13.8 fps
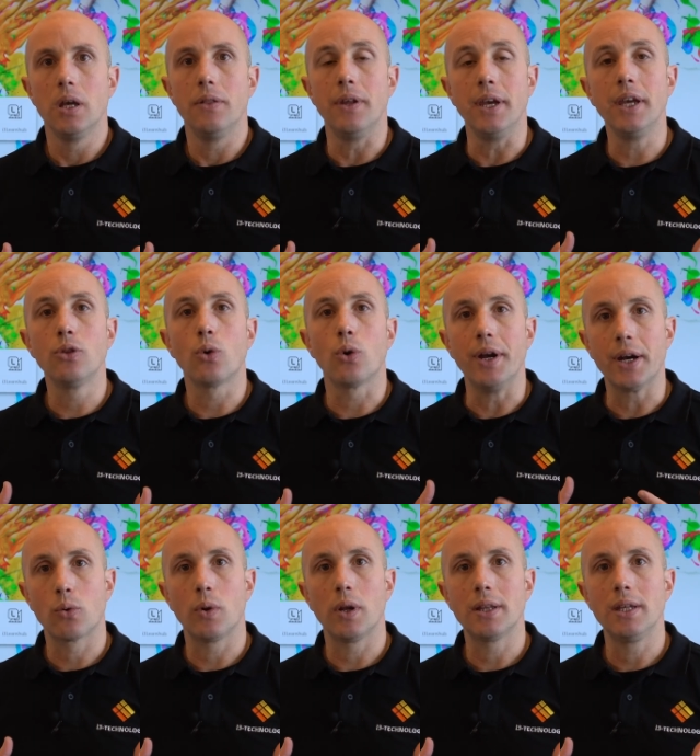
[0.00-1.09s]
the indoor air
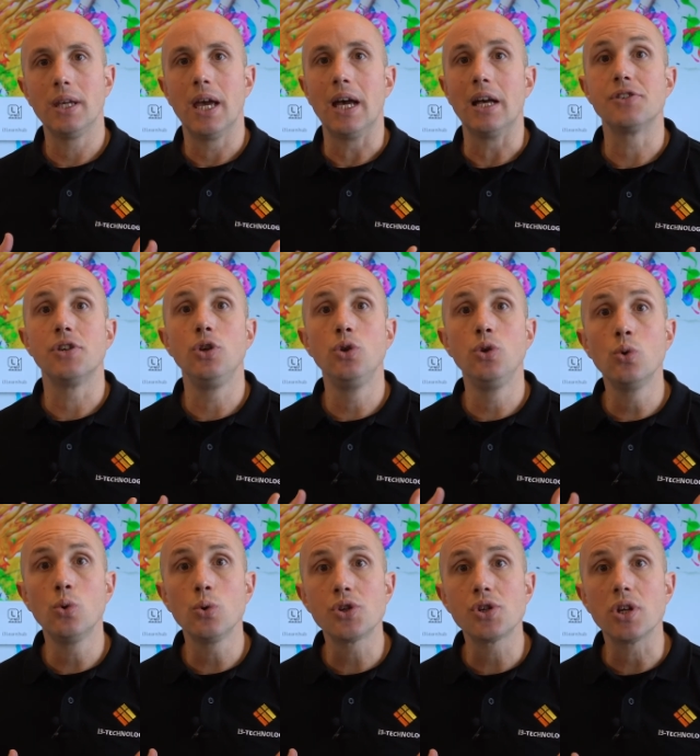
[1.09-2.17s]
quality has a
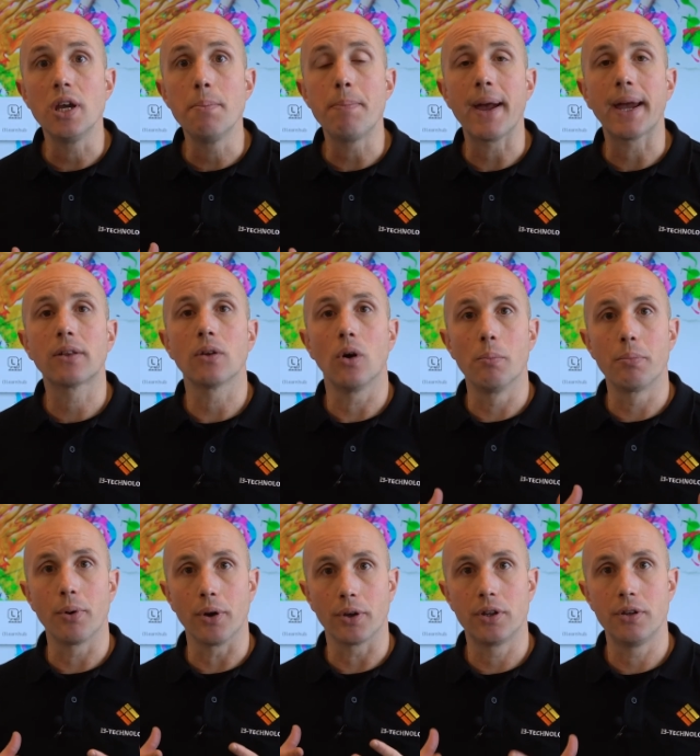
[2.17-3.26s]
huge impact on
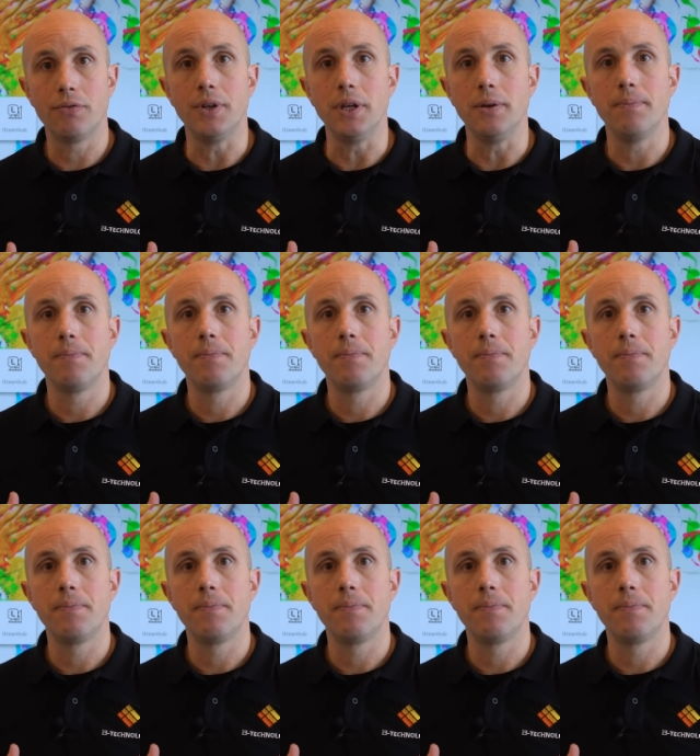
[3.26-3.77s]
productivity.